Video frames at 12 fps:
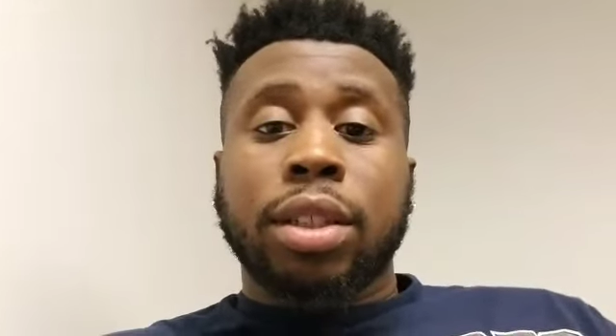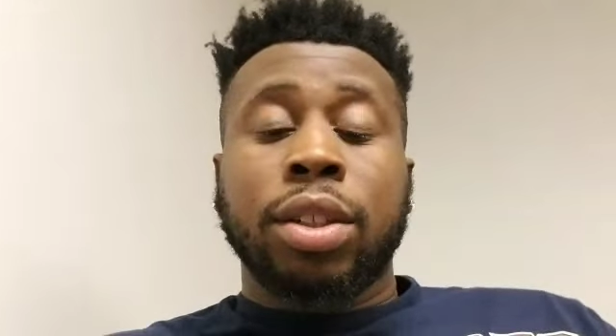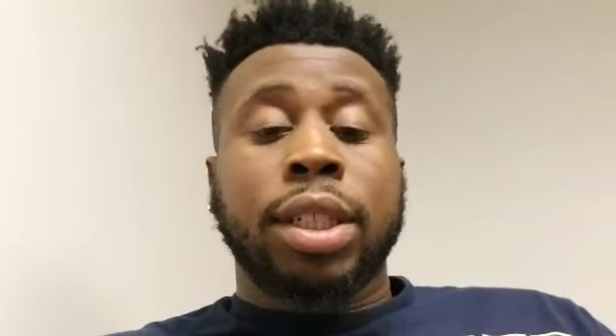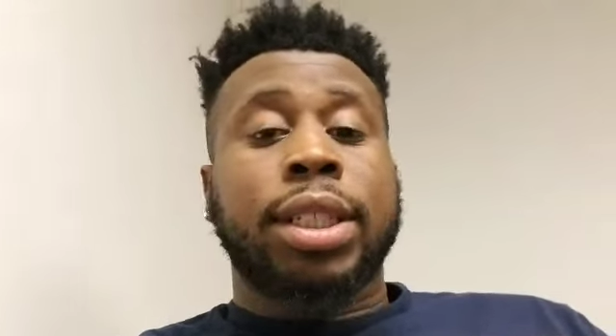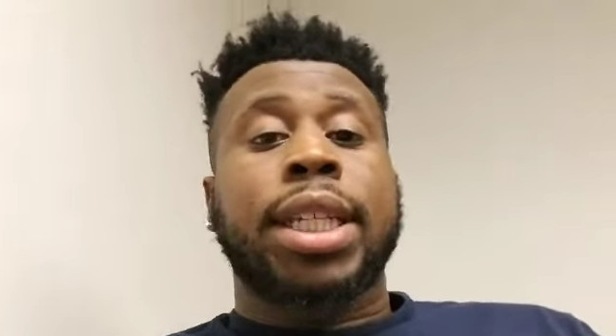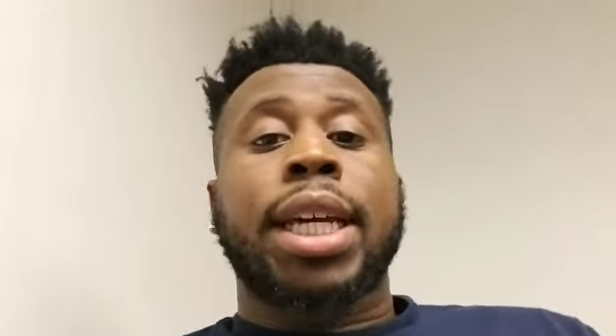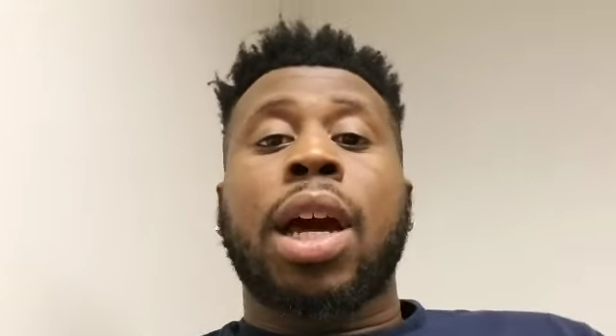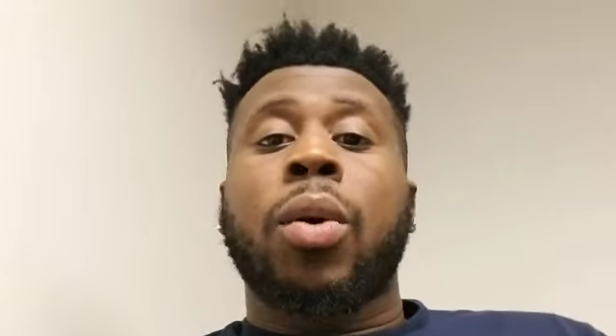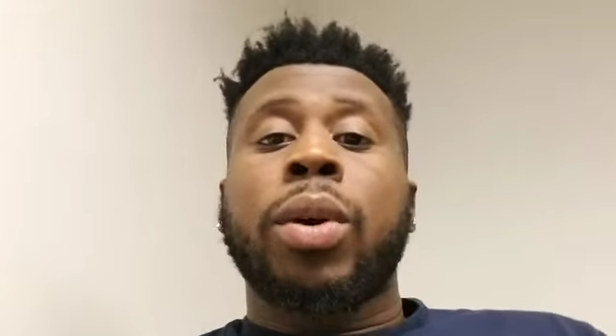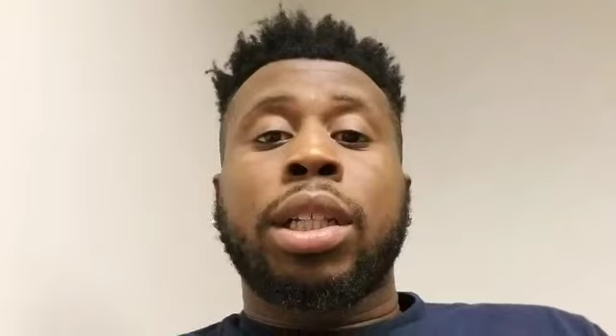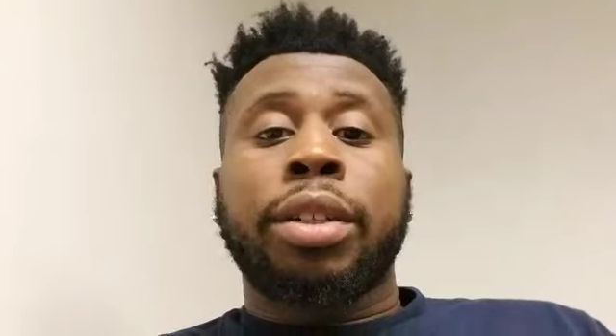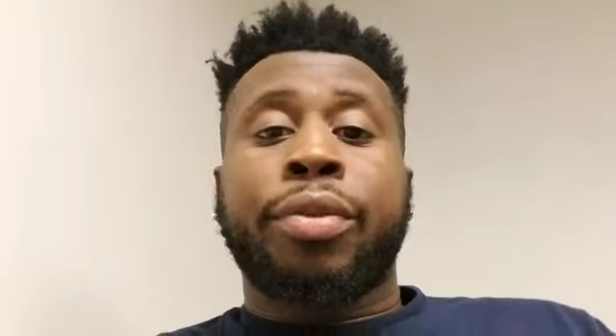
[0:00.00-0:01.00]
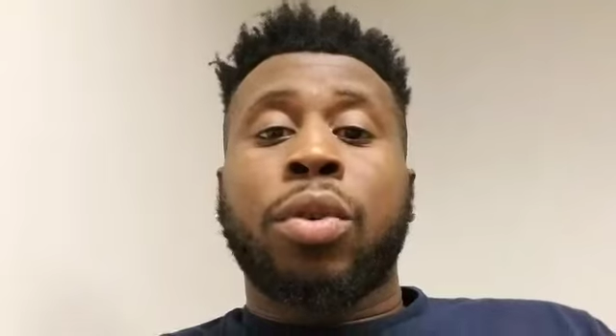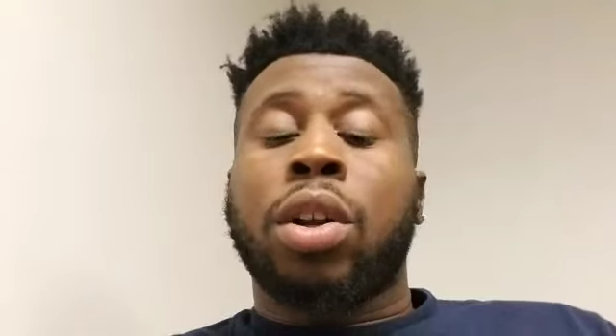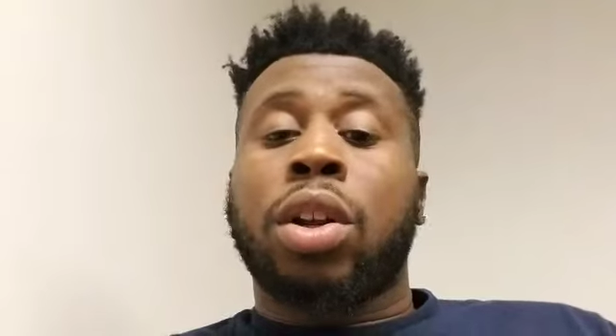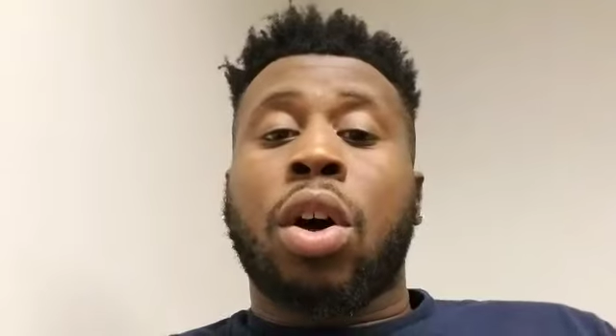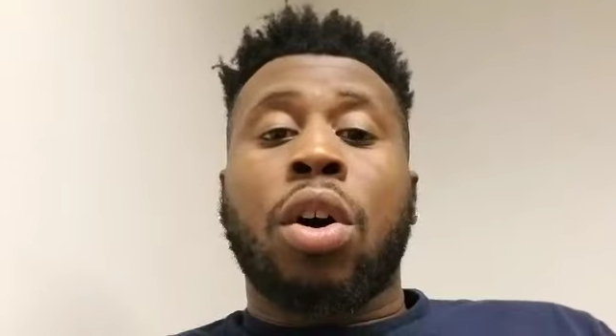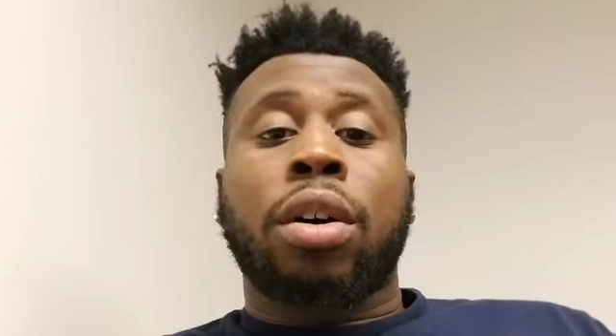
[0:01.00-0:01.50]
You can stay in that weekly for a
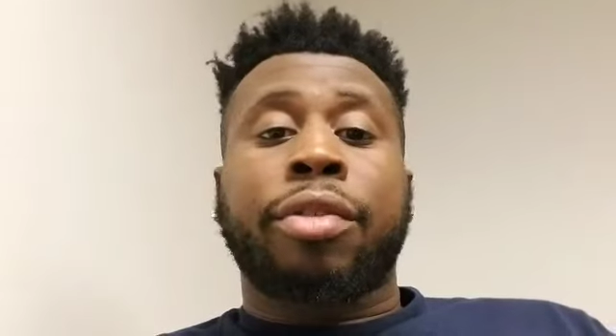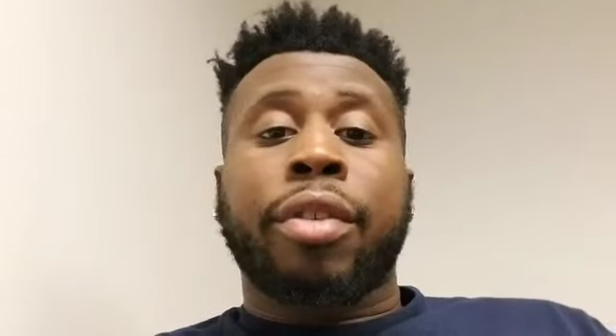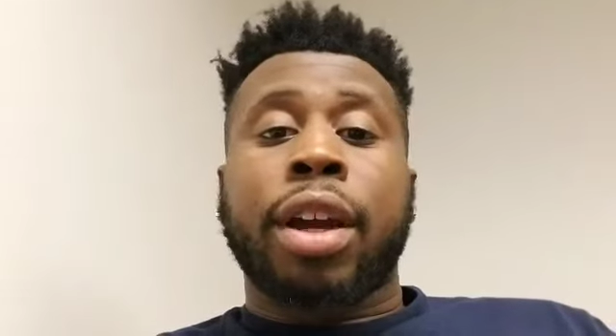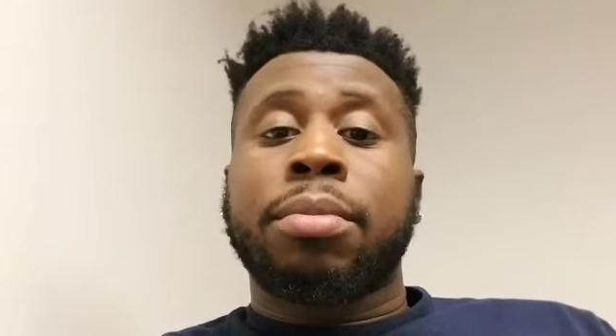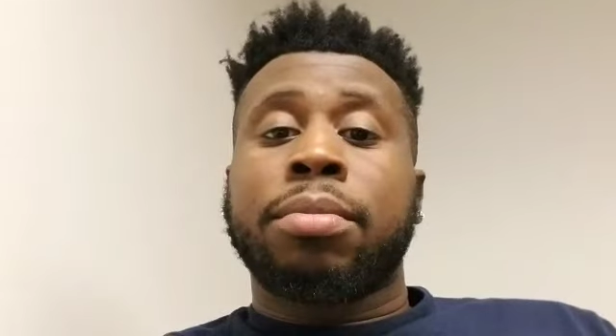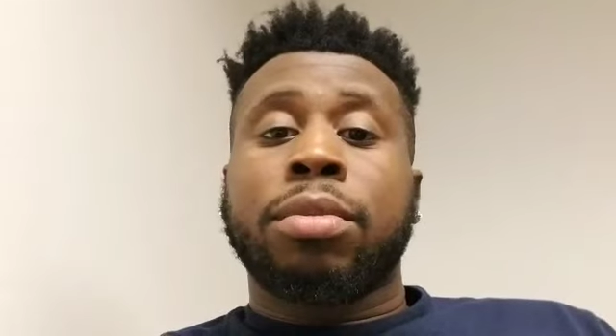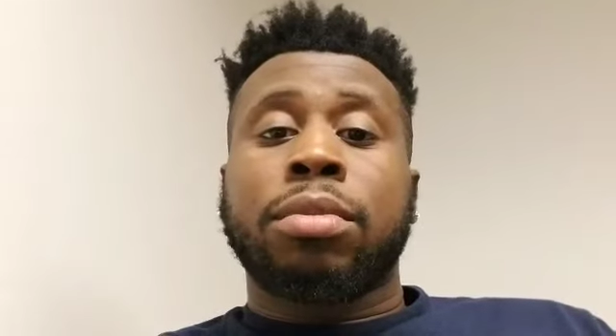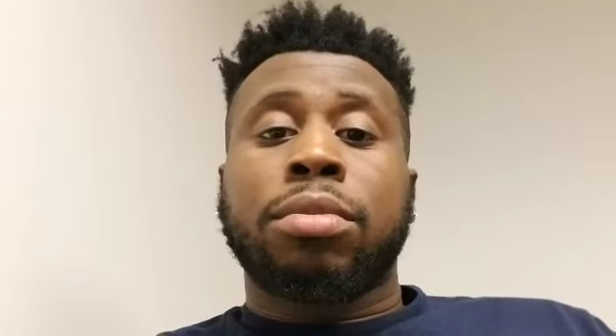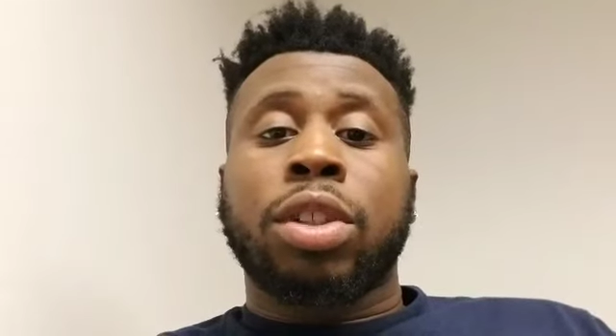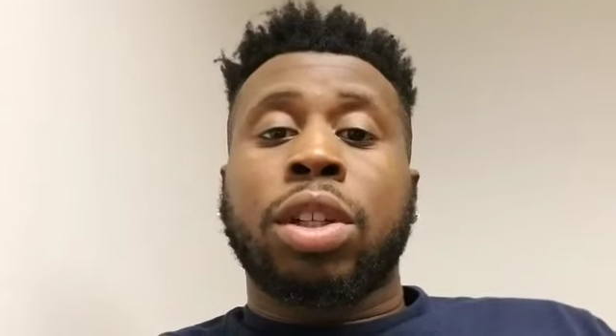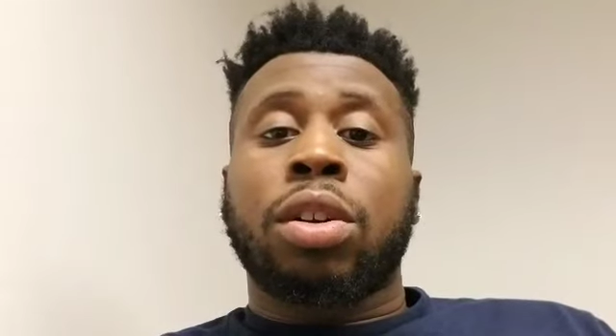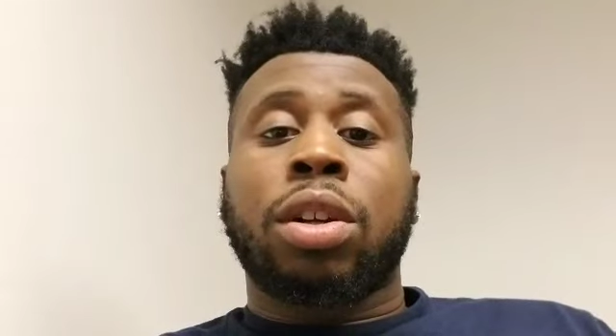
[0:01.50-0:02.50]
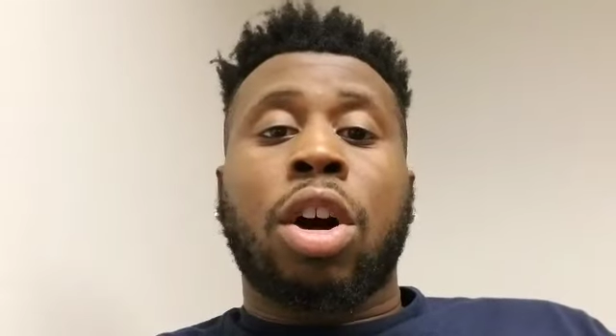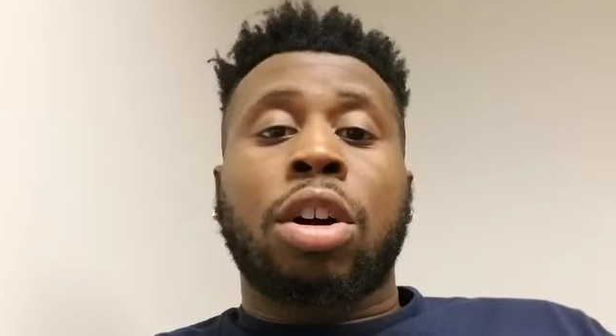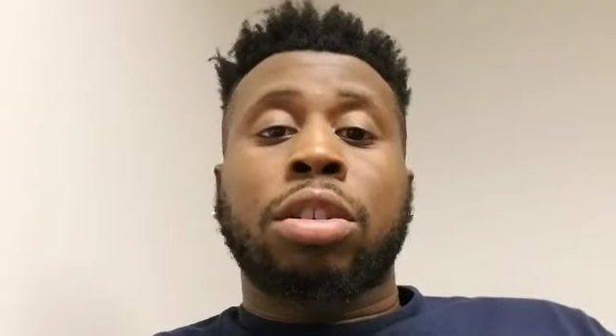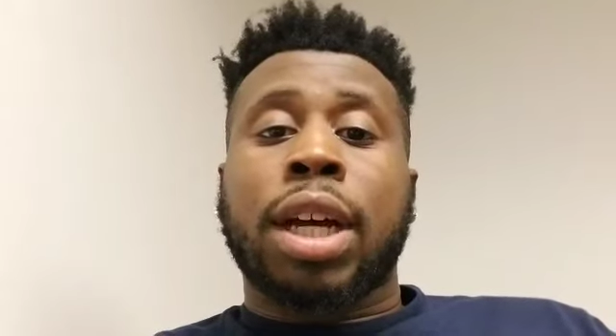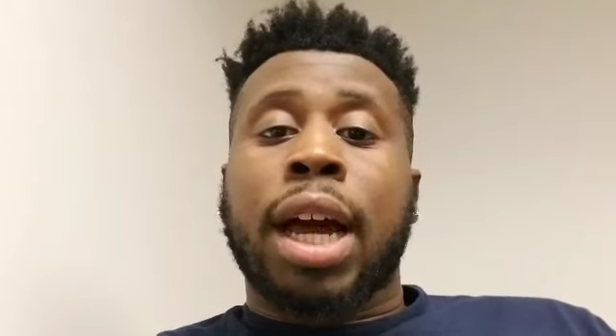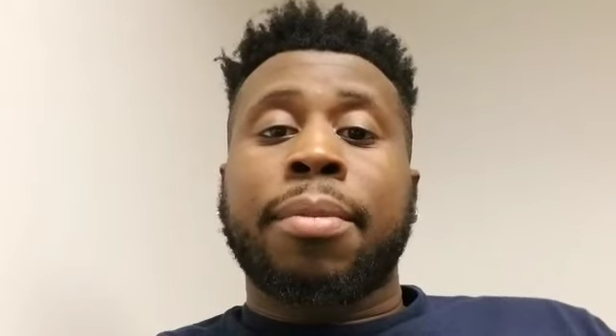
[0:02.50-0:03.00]
long
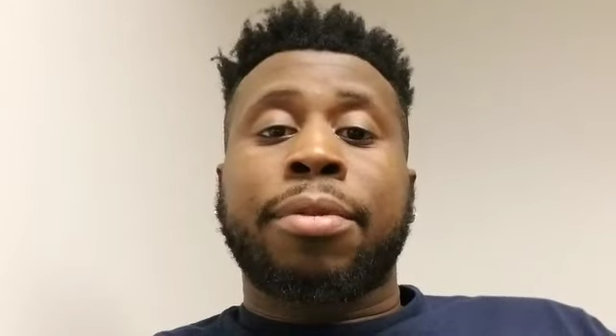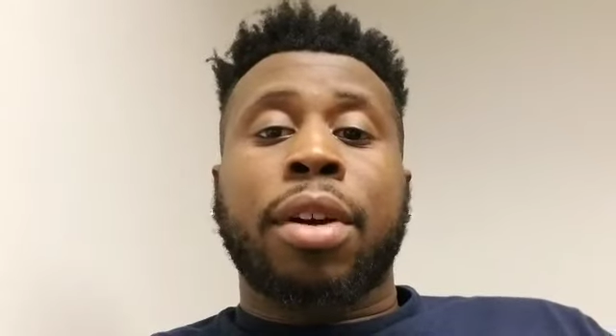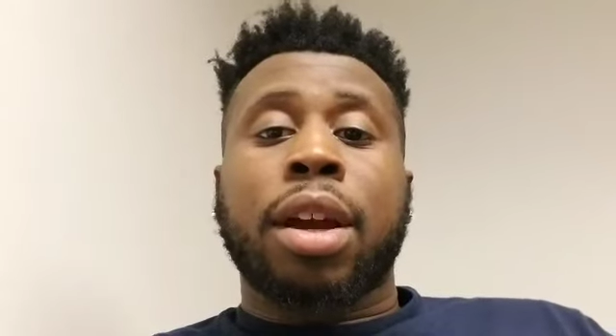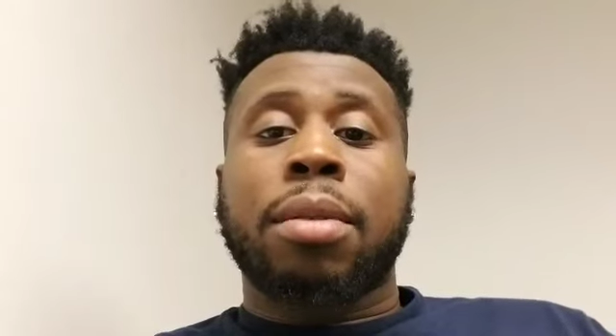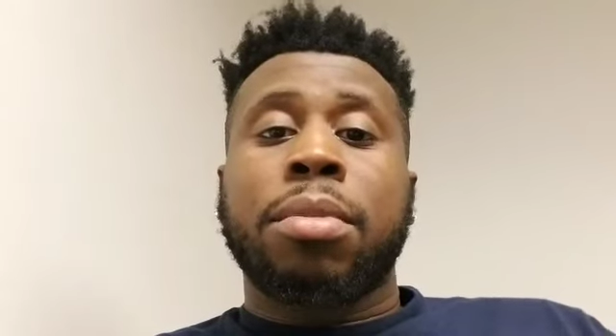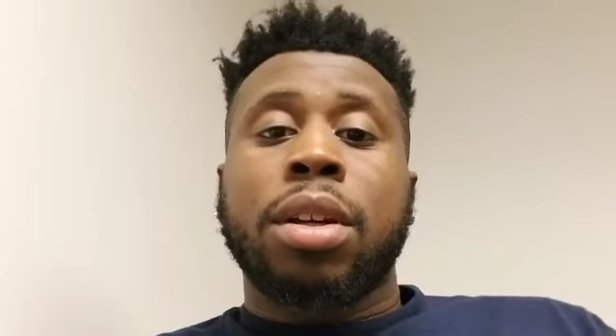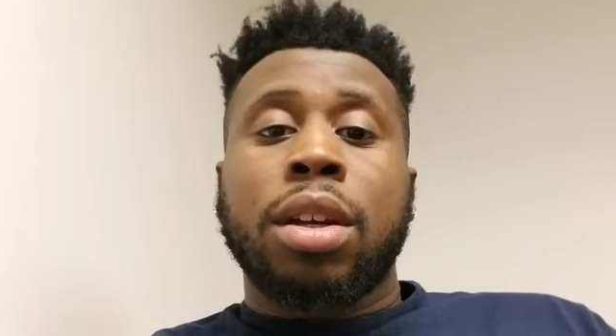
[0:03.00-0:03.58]
time frame.